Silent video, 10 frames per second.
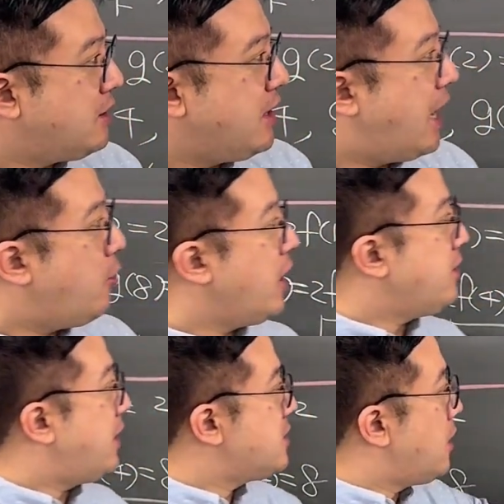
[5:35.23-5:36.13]
the area
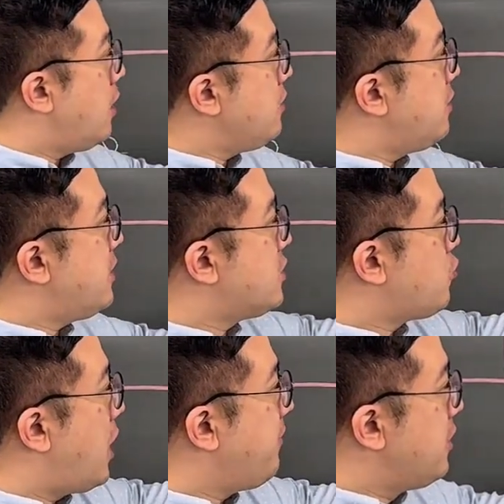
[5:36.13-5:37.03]
that is under this
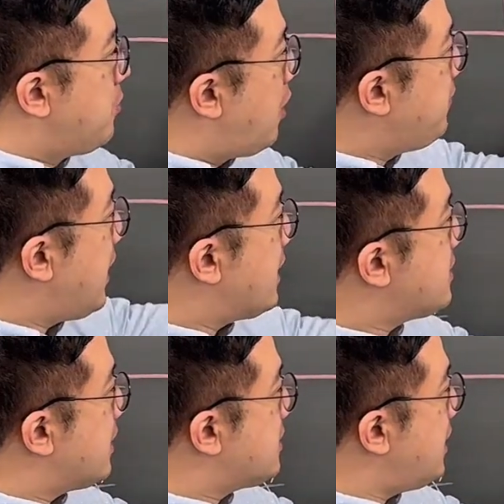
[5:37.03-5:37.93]
graph and above the
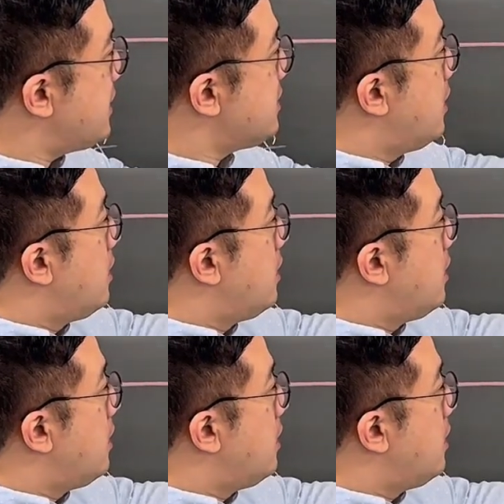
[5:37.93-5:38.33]
x-axis,